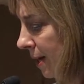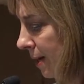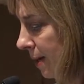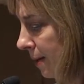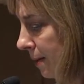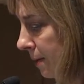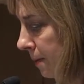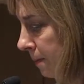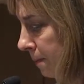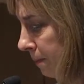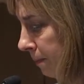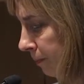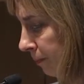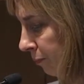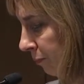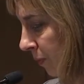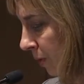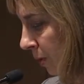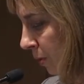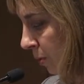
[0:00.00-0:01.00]
Um,
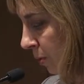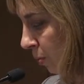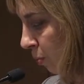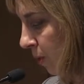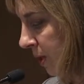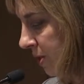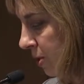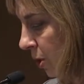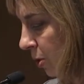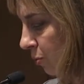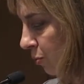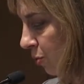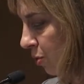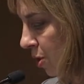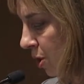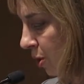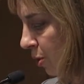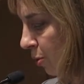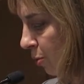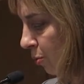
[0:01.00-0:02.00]
we don't
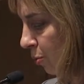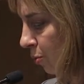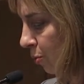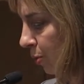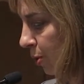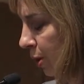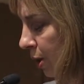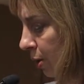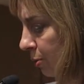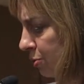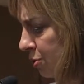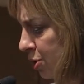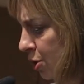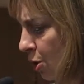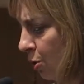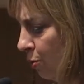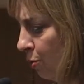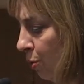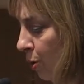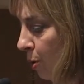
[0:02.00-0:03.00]
know, you know,
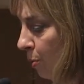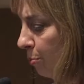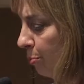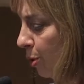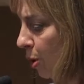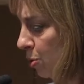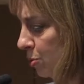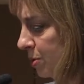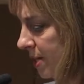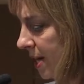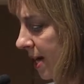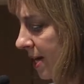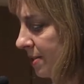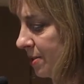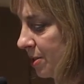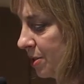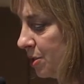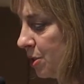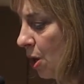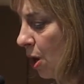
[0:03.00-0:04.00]
so
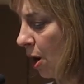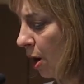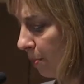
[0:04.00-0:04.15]
protests,